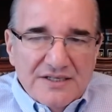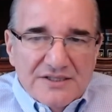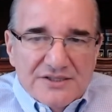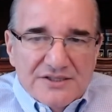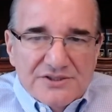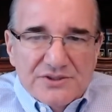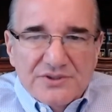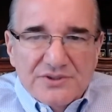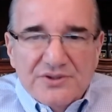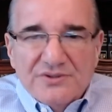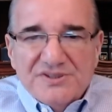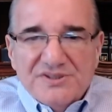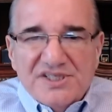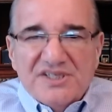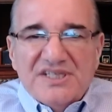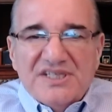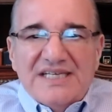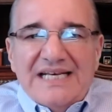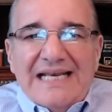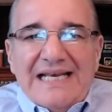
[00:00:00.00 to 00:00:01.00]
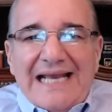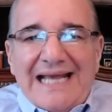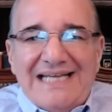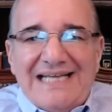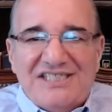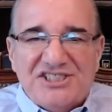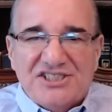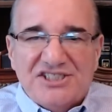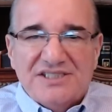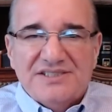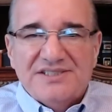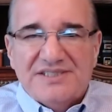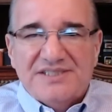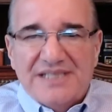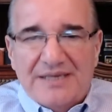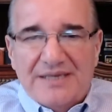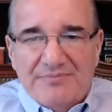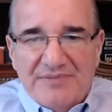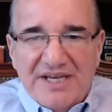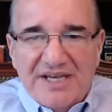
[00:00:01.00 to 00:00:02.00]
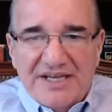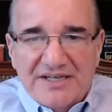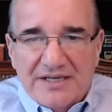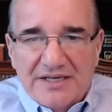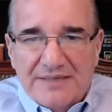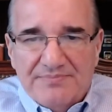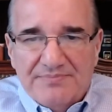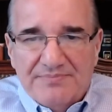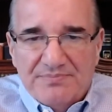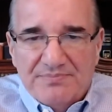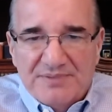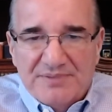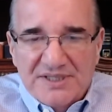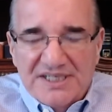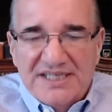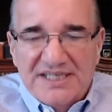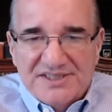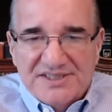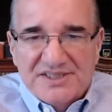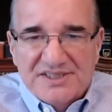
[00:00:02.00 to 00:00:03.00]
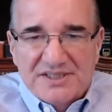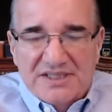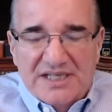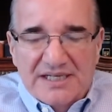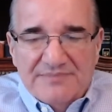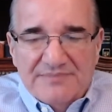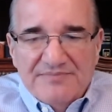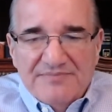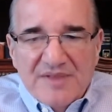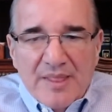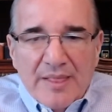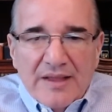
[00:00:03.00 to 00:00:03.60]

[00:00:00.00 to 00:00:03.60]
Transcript: So those are the nations that make up the peninsula.